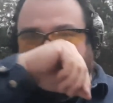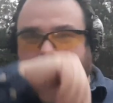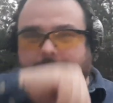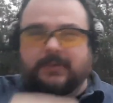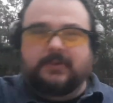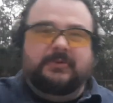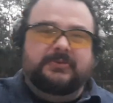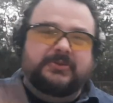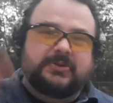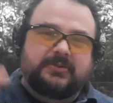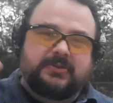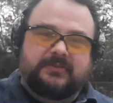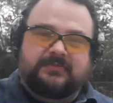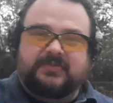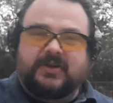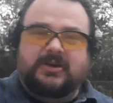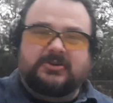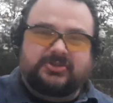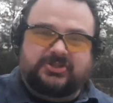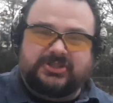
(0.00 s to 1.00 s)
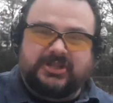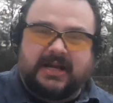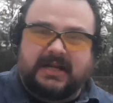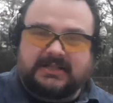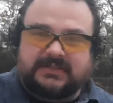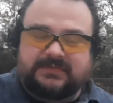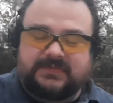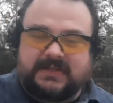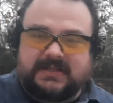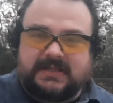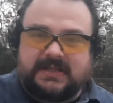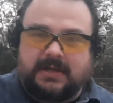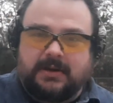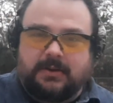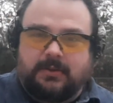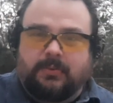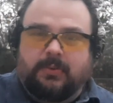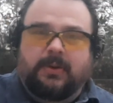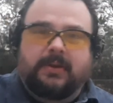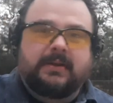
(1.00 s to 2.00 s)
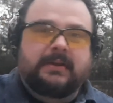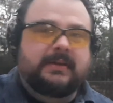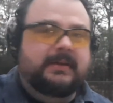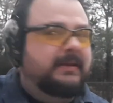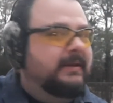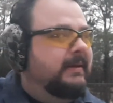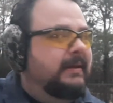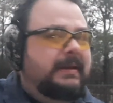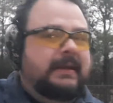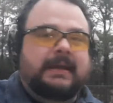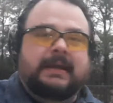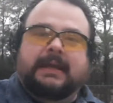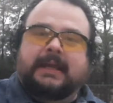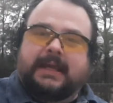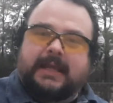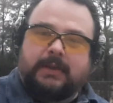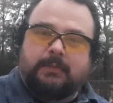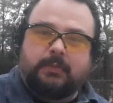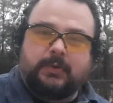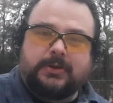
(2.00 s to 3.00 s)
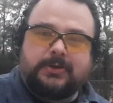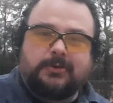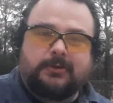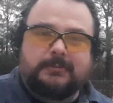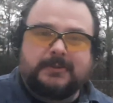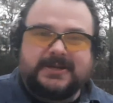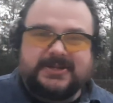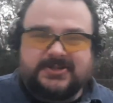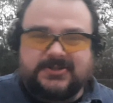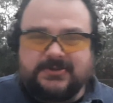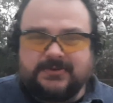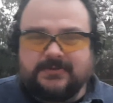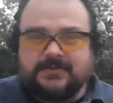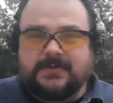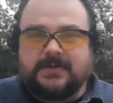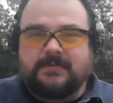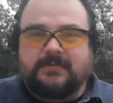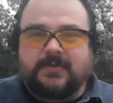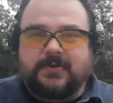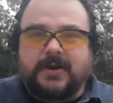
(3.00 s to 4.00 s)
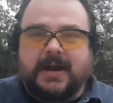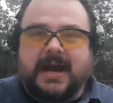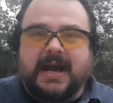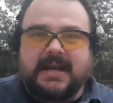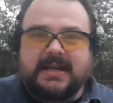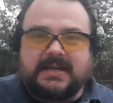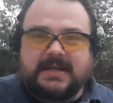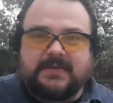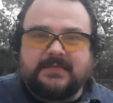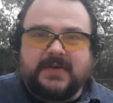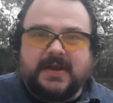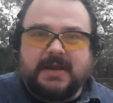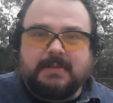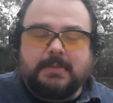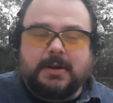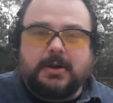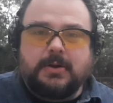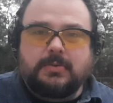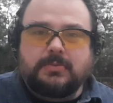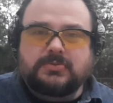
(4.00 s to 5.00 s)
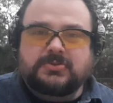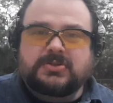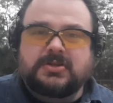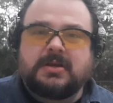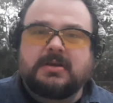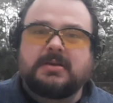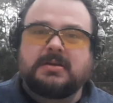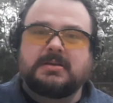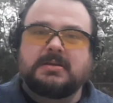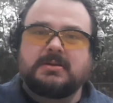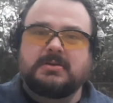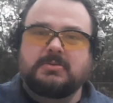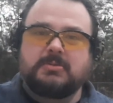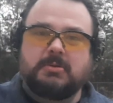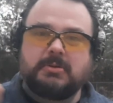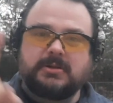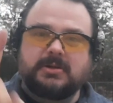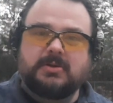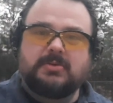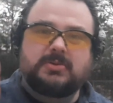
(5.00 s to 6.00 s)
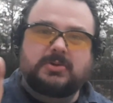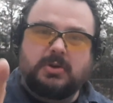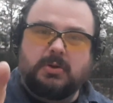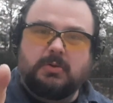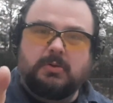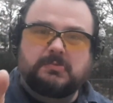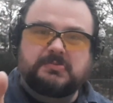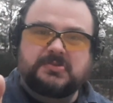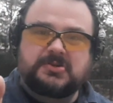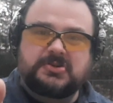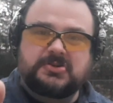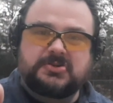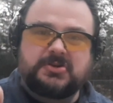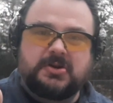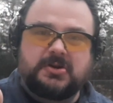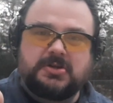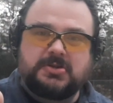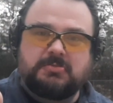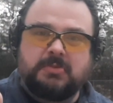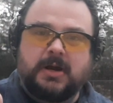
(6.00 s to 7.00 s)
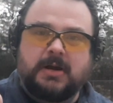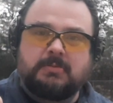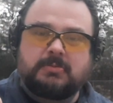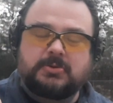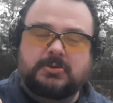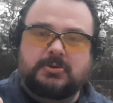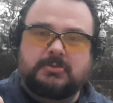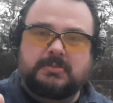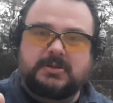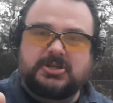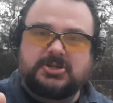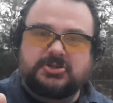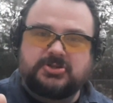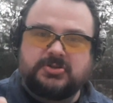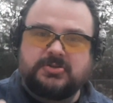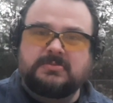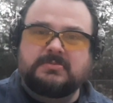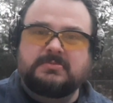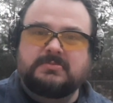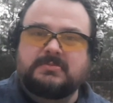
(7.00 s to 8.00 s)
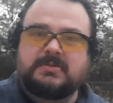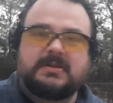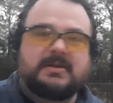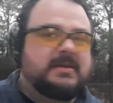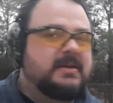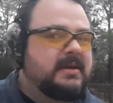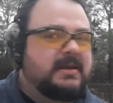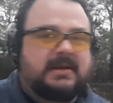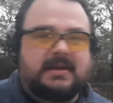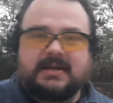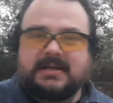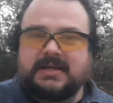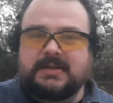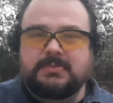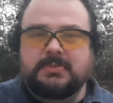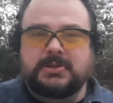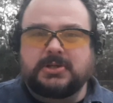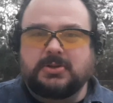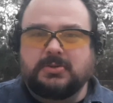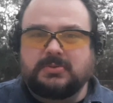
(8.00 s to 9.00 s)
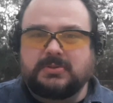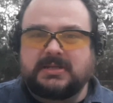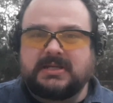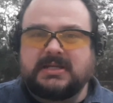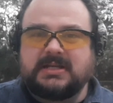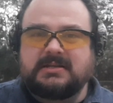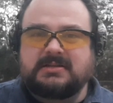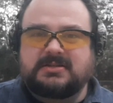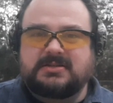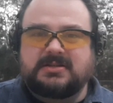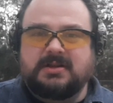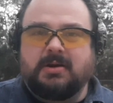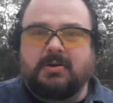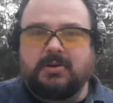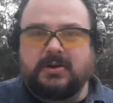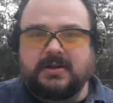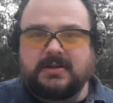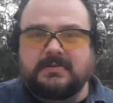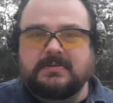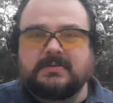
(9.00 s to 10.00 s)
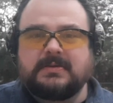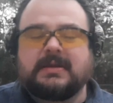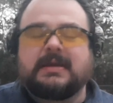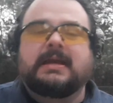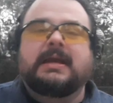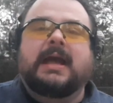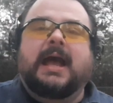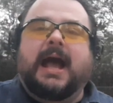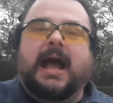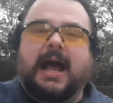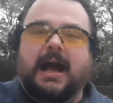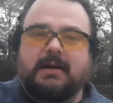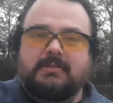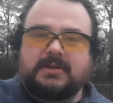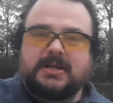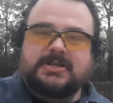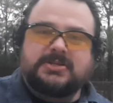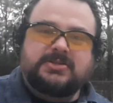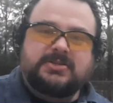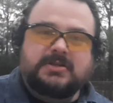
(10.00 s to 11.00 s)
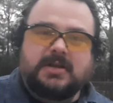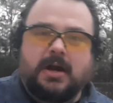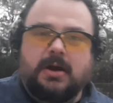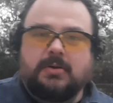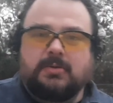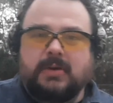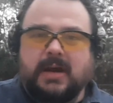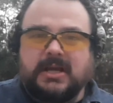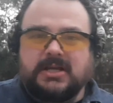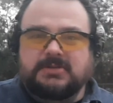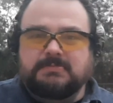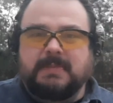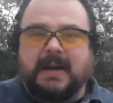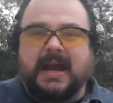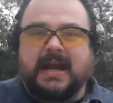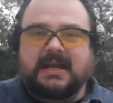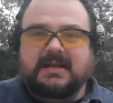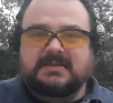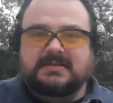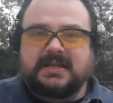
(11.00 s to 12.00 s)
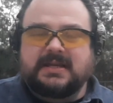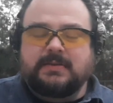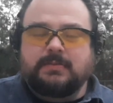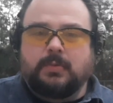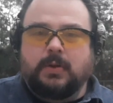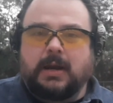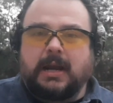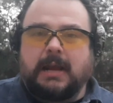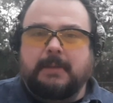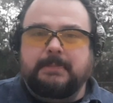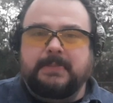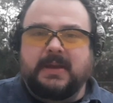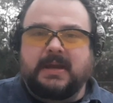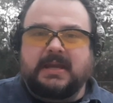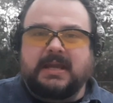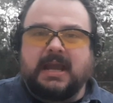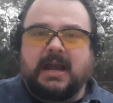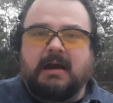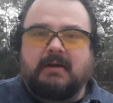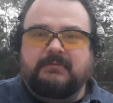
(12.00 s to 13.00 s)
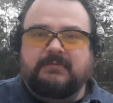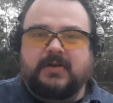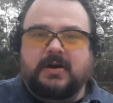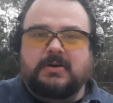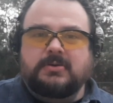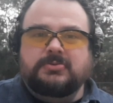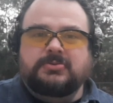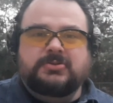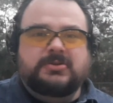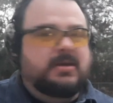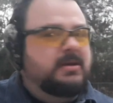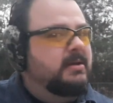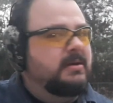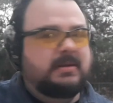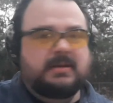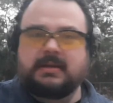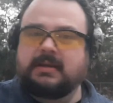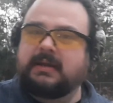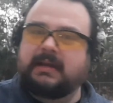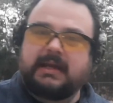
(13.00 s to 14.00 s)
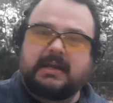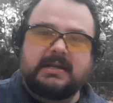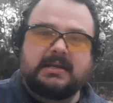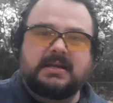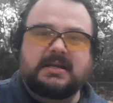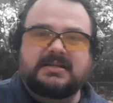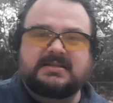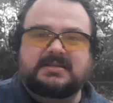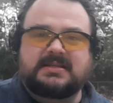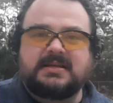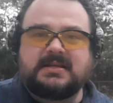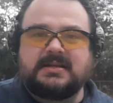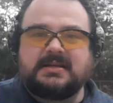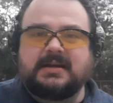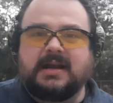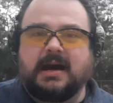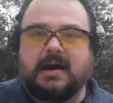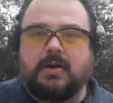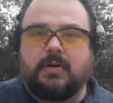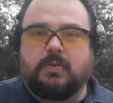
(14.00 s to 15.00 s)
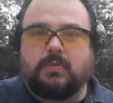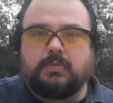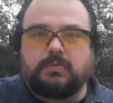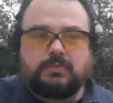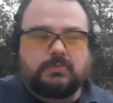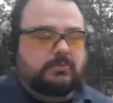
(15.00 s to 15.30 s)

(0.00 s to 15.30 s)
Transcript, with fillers: we're going to do the first shots video, and we're going to be shooting a variety of ammos. We're going to go over and show you what we're going to be shooting and then we're going to get started. I'll let you know each magazine what I pick out first, and let's get it on.